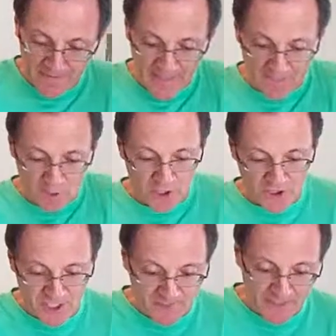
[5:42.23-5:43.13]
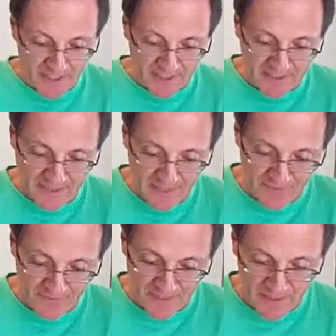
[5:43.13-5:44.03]
that large segment I cut in
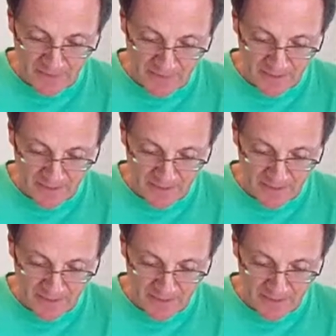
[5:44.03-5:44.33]
half, and now I'm going